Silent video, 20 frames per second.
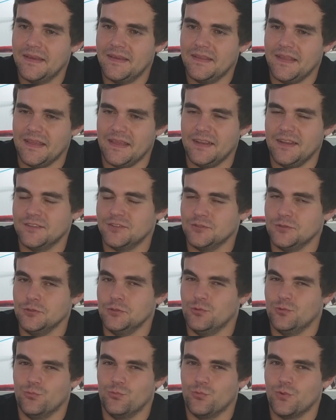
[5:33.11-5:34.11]
Like, it doesn't
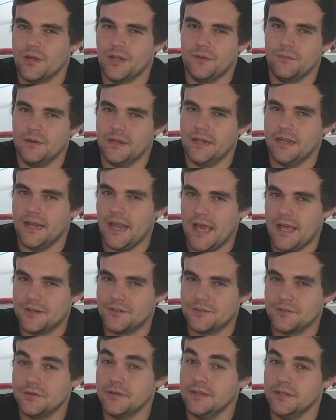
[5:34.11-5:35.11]
look really
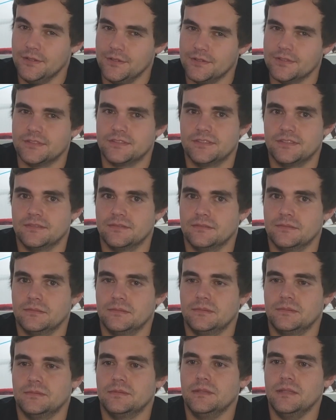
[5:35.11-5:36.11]
natural. It looks
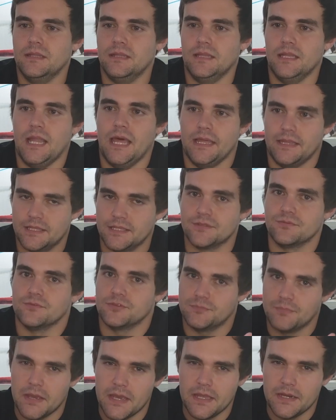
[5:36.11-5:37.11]
like this
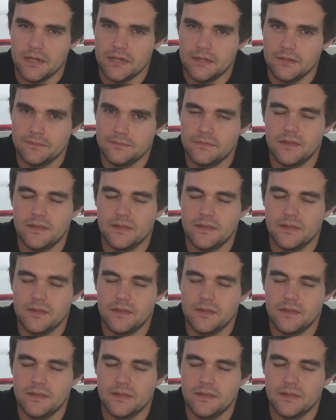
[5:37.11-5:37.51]
was painted.